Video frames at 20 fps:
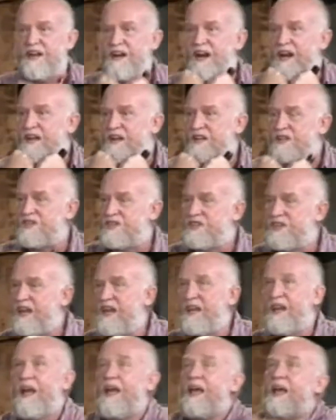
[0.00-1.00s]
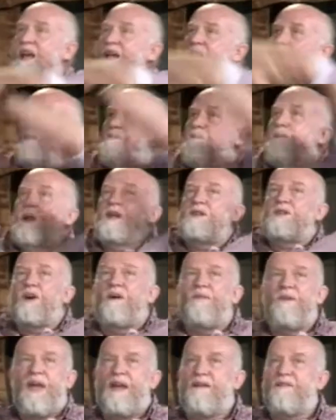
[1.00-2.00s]
I can see in the picture
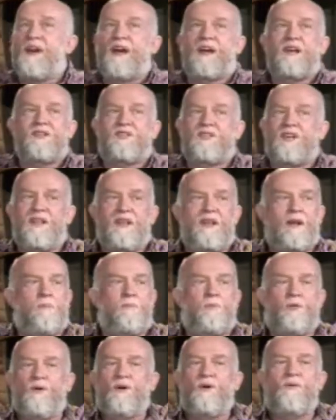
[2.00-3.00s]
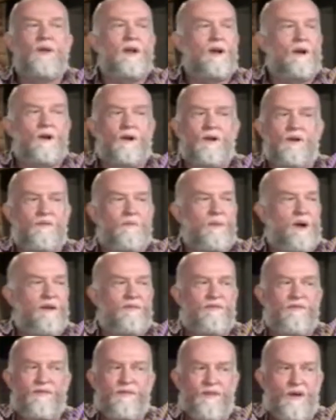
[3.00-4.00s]
of heaven, I can see the approving look of my
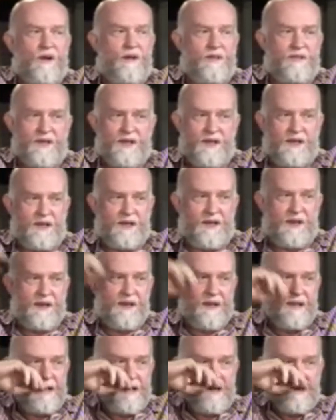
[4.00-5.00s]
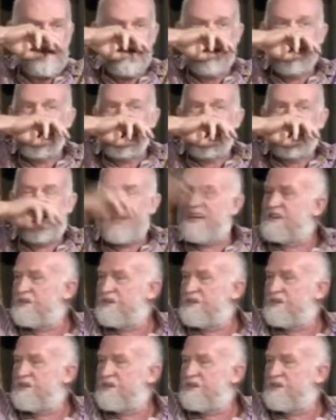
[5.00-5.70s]
Father. Get the